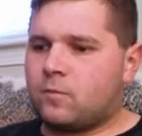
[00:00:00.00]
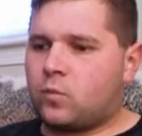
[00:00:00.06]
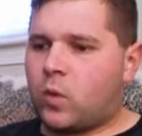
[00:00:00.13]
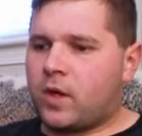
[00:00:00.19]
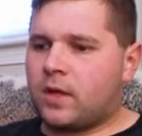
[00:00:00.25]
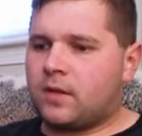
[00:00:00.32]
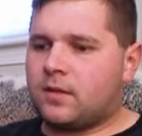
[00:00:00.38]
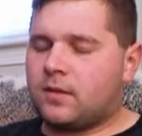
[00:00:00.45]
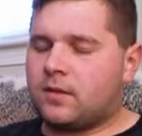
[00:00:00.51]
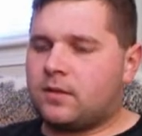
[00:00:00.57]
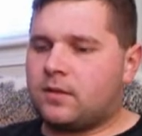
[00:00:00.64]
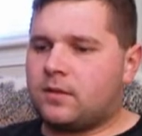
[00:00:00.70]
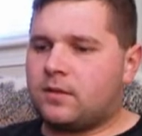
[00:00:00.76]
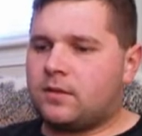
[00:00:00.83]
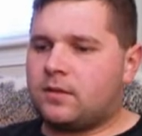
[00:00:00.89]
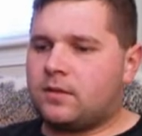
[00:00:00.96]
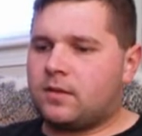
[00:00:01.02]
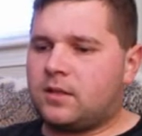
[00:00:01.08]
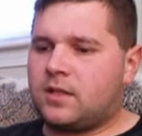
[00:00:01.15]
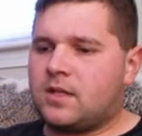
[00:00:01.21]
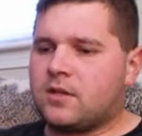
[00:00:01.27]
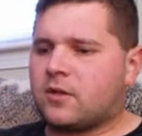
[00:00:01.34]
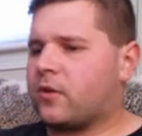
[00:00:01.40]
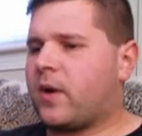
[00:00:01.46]
when
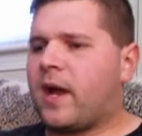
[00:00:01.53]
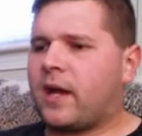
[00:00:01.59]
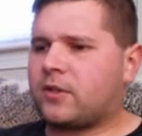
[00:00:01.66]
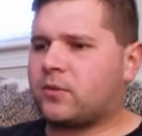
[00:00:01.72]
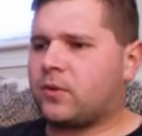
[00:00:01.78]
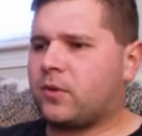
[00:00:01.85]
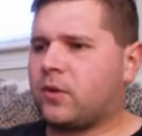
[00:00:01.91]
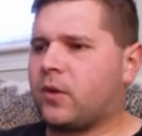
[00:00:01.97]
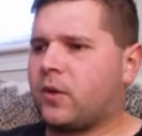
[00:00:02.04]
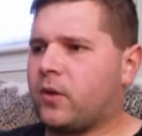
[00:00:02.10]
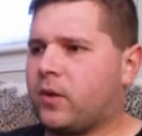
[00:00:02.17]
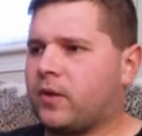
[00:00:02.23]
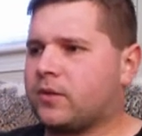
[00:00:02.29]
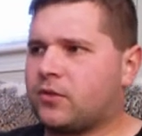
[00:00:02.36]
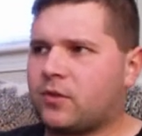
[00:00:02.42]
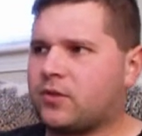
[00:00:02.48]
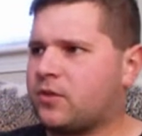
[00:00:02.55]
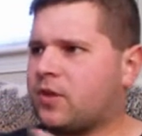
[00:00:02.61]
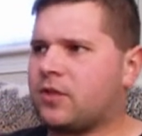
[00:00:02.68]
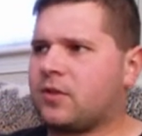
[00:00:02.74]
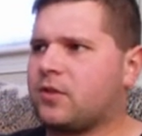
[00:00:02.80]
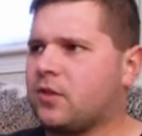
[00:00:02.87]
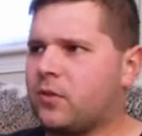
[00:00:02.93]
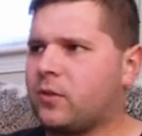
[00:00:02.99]
he interacts with her and starts to
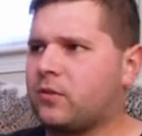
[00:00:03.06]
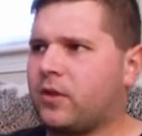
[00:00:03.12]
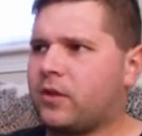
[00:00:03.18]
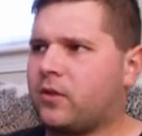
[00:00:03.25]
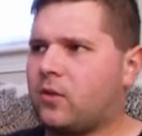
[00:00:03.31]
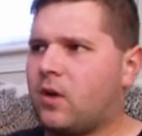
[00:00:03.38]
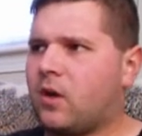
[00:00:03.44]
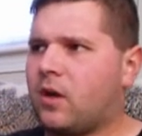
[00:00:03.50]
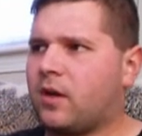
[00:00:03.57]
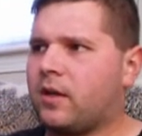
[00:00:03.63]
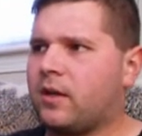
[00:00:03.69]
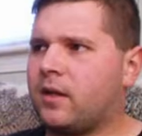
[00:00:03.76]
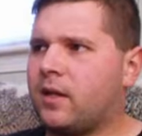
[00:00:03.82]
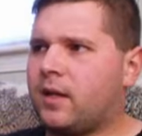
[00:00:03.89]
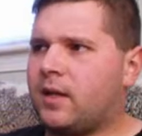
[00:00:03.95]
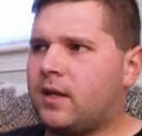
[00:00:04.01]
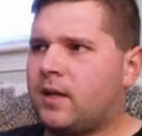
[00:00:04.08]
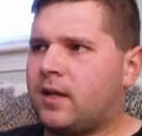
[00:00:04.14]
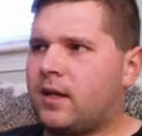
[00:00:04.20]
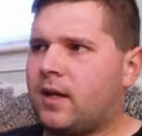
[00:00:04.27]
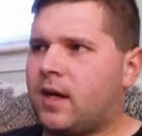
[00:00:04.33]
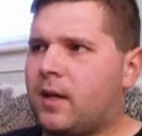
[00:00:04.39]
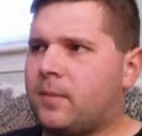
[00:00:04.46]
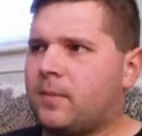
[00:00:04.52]
get to know her later on,
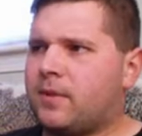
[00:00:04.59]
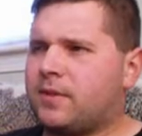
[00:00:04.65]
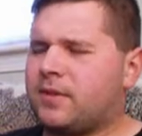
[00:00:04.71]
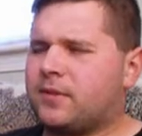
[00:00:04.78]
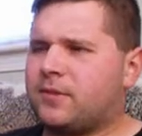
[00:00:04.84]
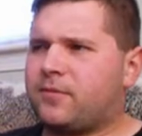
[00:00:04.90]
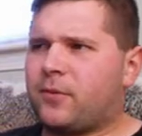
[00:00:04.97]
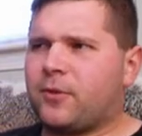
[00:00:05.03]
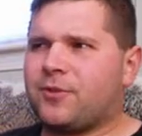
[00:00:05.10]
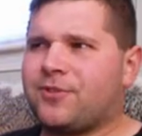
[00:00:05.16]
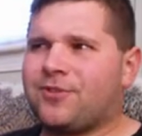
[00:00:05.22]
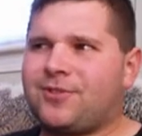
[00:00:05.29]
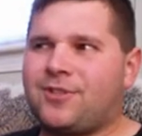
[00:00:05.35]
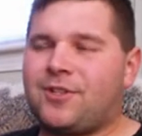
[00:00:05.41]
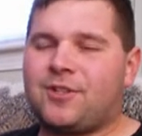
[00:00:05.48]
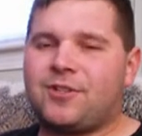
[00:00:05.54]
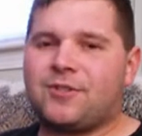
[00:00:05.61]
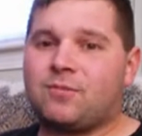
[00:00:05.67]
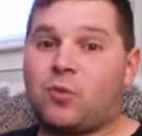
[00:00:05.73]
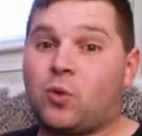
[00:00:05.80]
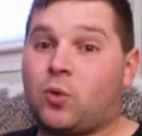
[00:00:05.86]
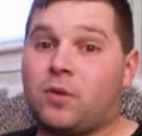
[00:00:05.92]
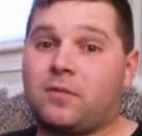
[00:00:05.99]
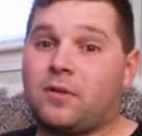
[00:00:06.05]
in this version, he's
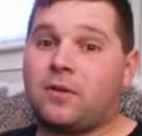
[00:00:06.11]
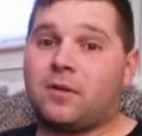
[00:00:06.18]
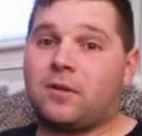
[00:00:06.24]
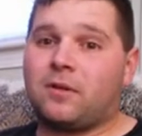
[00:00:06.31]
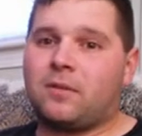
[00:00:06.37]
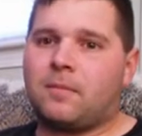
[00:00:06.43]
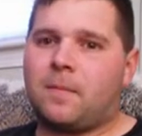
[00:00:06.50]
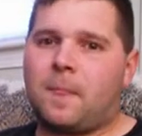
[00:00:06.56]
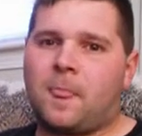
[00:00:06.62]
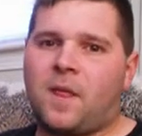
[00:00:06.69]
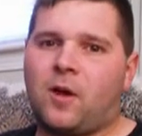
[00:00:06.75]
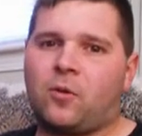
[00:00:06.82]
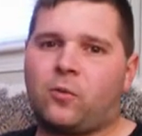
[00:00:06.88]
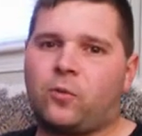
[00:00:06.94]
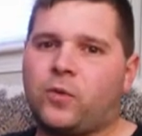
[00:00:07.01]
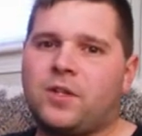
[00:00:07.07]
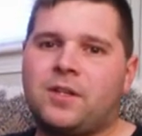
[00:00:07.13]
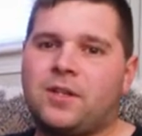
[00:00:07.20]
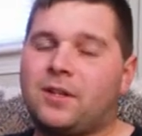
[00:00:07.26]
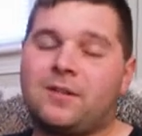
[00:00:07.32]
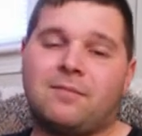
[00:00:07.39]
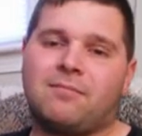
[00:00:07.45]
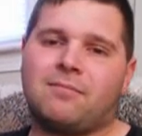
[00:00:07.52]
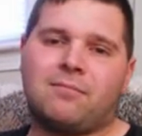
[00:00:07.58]
more of a
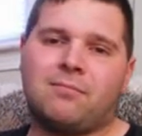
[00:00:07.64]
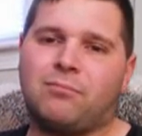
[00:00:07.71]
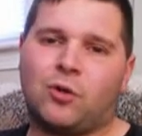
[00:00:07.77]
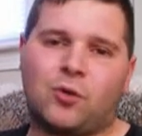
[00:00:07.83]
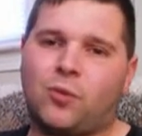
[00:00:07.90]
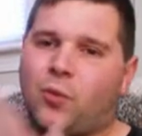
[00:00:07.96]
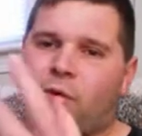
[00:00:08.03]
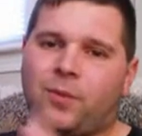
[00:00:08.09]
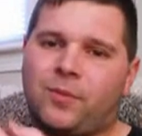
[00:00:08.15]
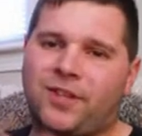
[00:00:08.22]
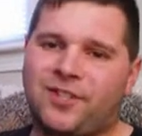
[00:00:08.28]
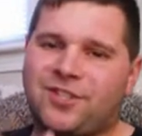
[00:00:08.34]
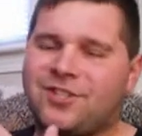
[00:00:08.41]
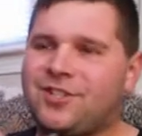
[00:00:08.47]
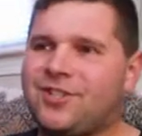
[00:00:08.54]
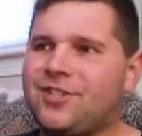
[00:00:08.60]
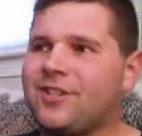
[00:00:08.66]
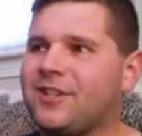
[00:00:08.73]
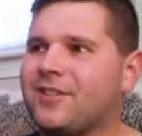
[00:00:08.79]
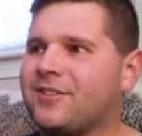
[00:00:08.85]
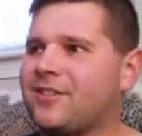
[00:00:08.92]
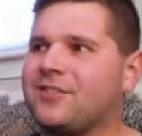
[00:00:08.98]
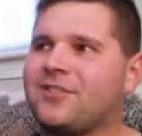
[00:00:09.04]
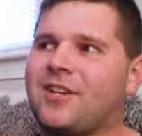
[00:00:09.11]
reading bookworm like she
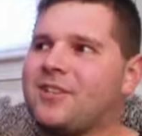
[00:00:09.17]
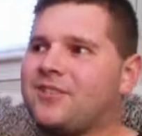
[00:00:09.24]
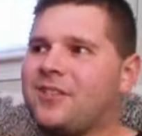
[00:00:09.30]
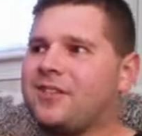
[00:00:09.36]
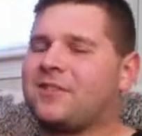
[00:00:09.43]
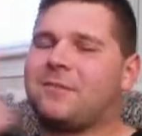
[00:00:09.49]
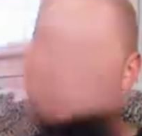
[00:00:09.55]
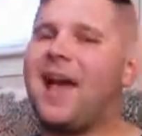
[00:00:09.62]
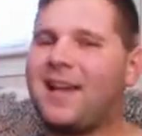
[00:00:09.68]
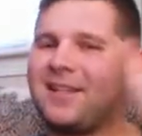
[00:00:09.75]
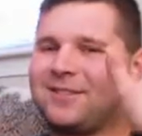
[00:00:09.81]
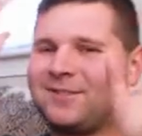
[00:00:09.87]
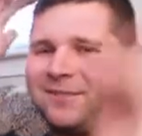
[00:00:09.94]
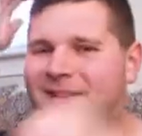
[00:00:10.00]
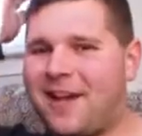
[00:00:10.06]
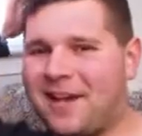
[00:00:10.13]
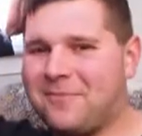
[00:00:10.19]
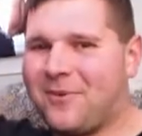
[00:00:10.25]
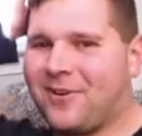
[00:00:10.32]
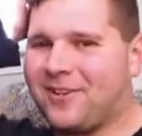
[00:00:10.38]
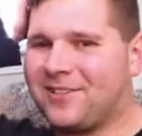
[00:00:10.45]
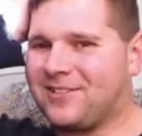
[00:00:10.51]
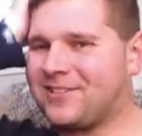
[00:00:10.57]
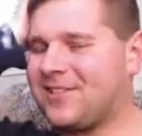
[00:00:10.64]
is, because he has like this massive
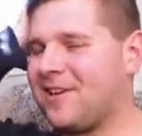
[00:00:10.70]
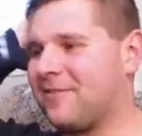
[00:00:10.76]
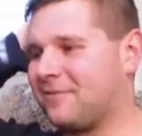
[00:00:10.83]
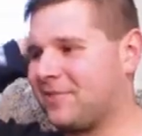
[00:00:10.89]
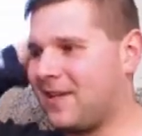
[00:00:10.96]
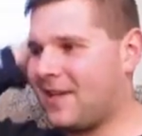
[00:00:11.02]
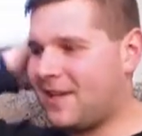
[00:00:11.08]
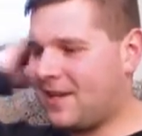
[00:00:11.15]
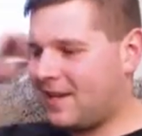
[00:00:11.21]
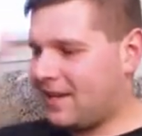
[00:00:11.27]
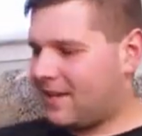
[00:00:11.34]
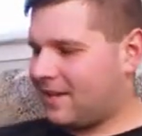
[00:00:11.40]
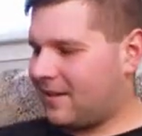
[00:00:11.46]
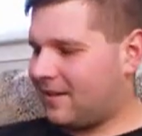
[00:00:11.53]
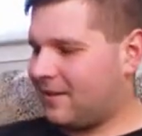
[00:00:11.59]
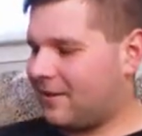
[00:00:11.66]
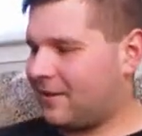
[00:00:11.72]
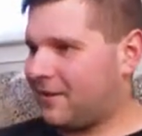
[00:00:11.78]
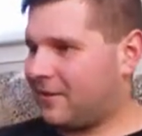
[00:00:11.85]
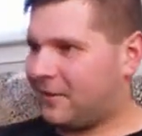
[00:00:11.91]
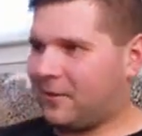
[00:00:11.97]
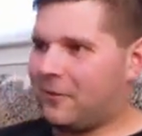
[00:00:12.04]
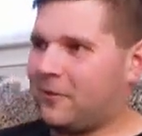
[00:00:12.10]
library and stuff. I